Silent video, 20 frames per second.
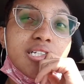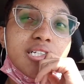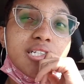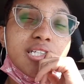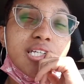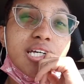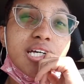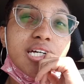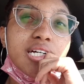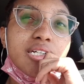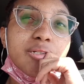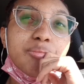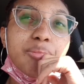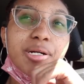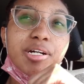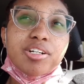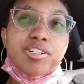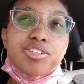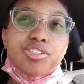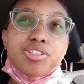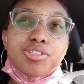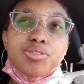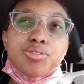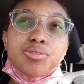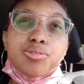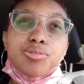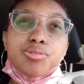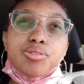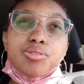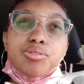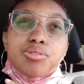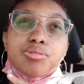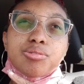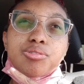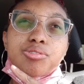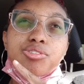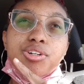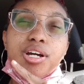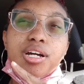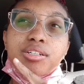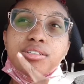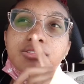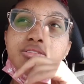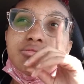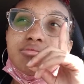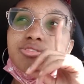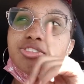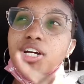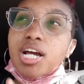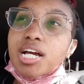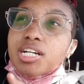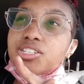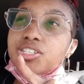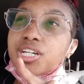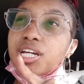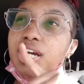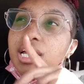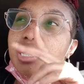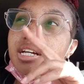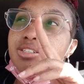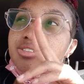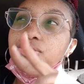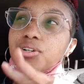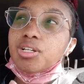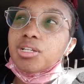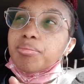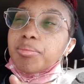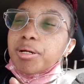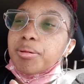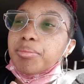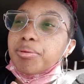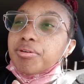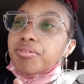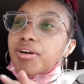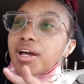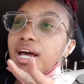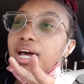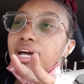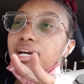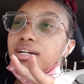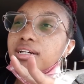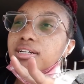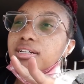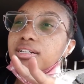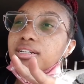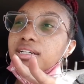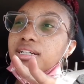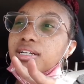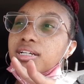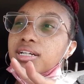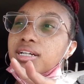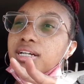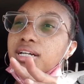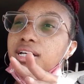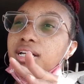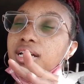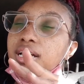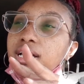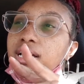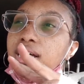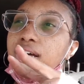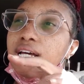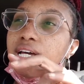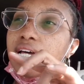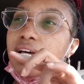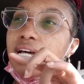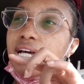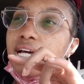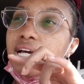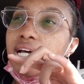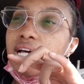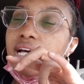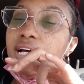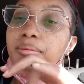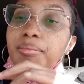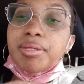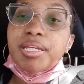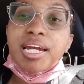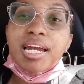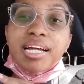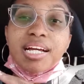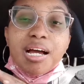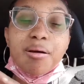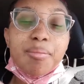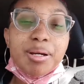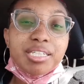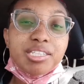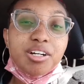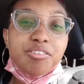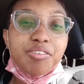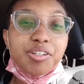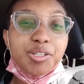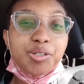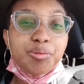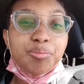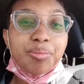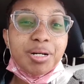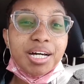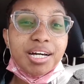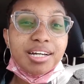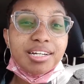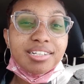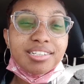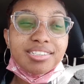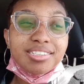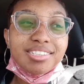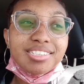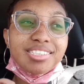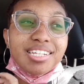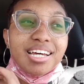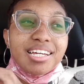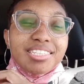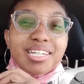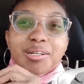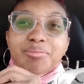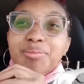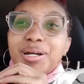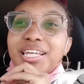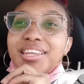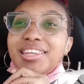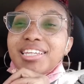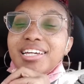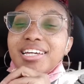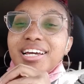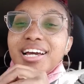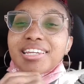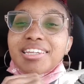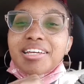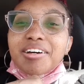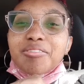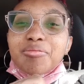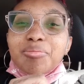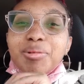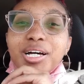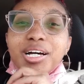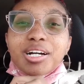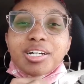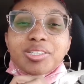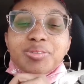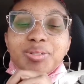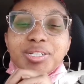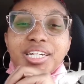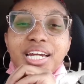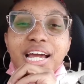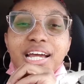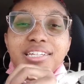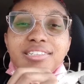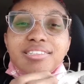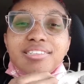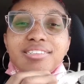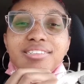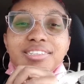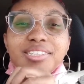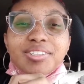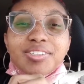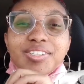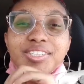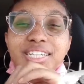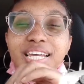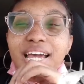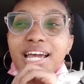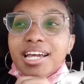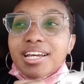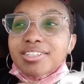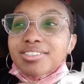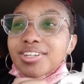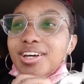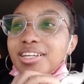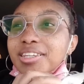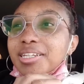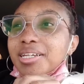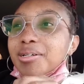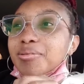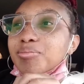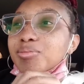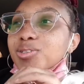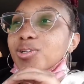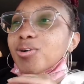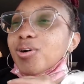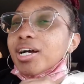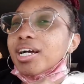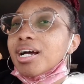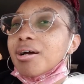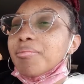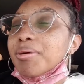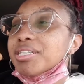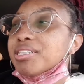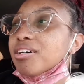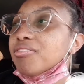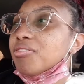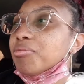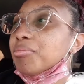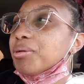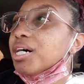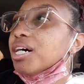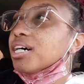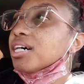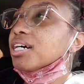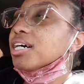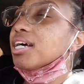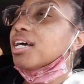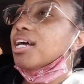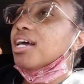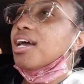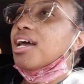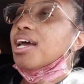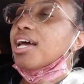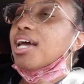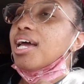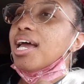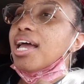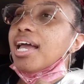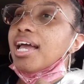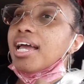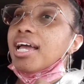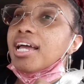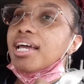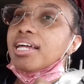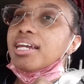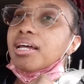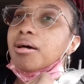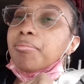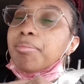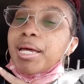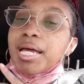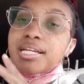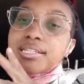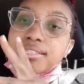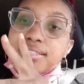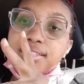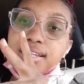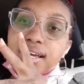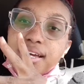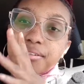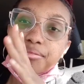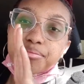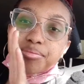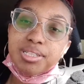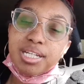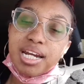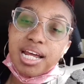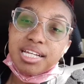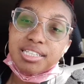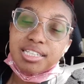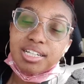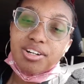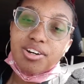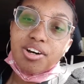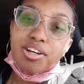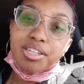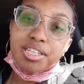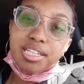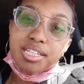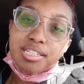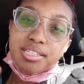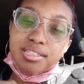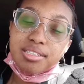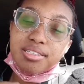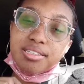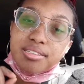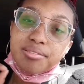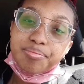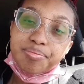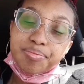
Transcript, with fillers: yeah, pair of shoes, tra trash can, toilet paper rack. Um, and then I got myself a new mug because that is like my thing. I love mugs with nice little sayings on them. So I got myself a mug and a pen set that has like all these